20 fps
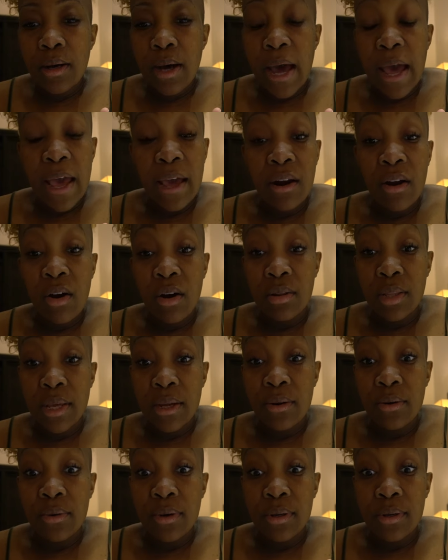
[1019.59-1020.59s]
I had all
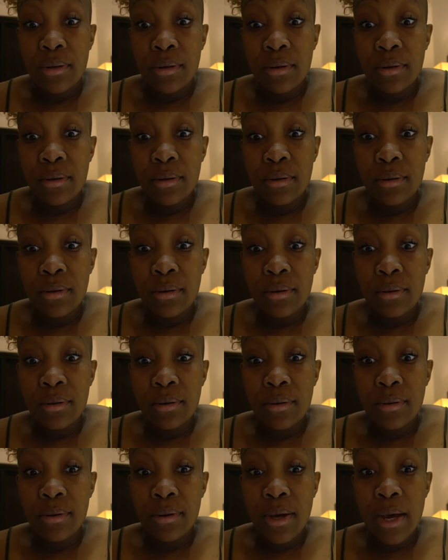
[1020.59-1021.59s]
that on.
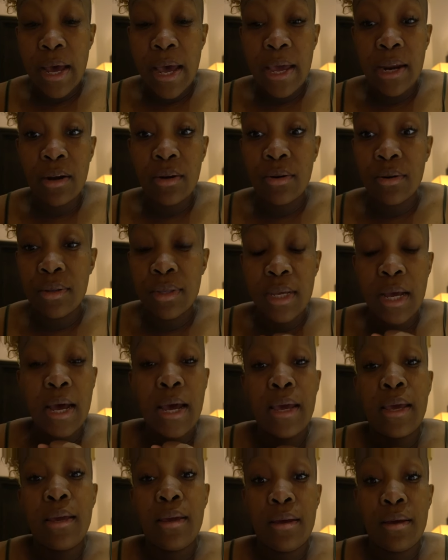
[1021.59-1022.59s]
I had it on
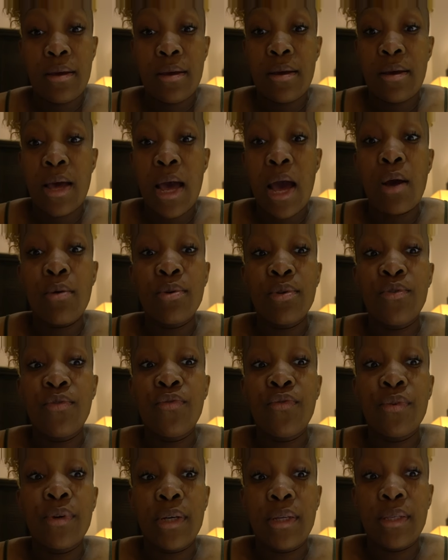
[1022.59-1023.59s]
tight. I was
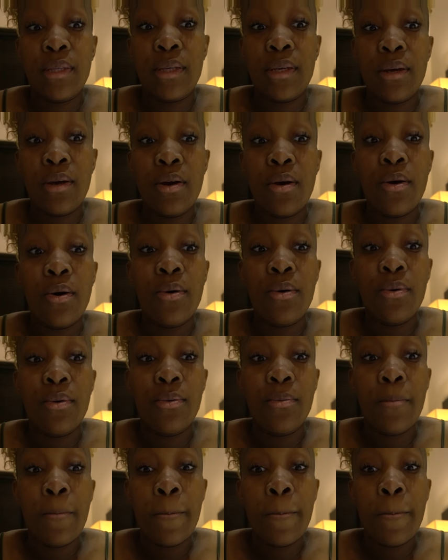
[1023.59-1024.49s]
freezing cold.